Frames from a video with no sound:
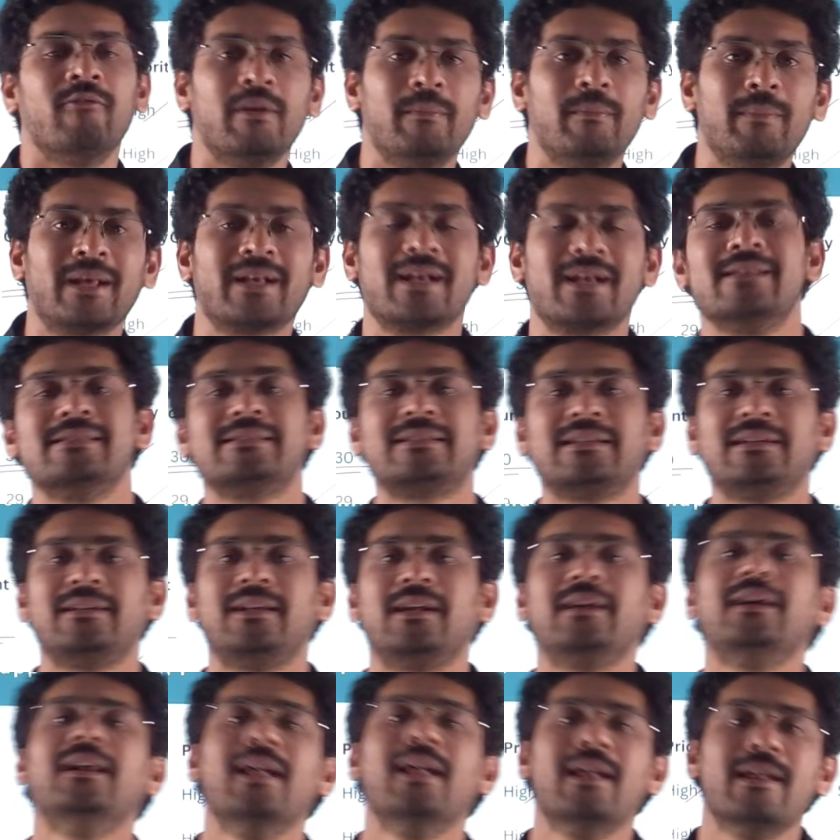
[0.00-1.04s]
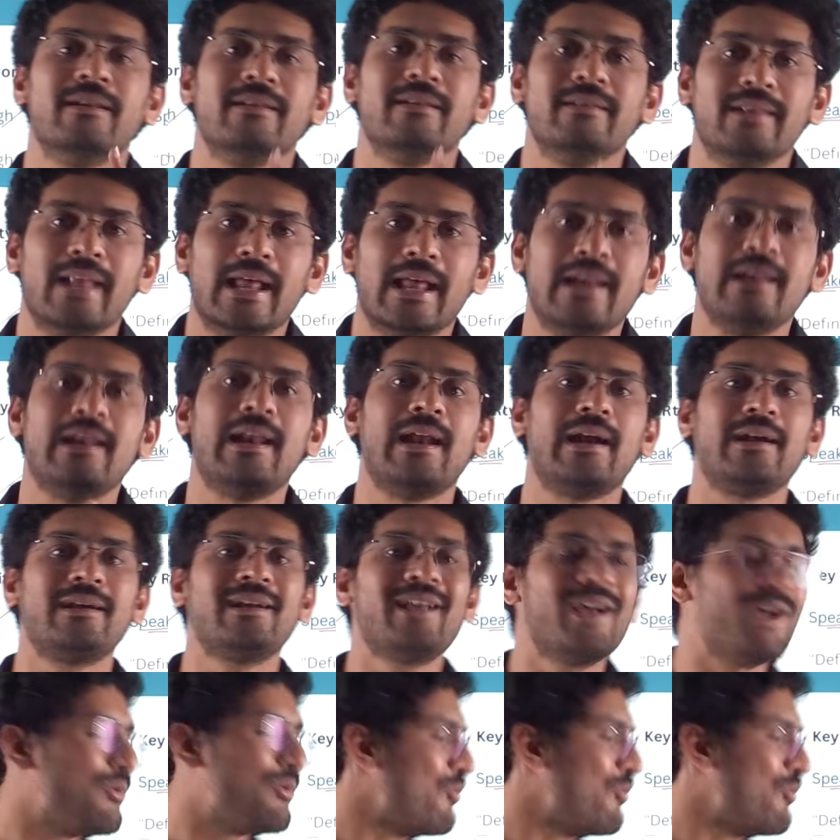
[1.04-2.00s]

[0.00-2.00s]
will be considered null and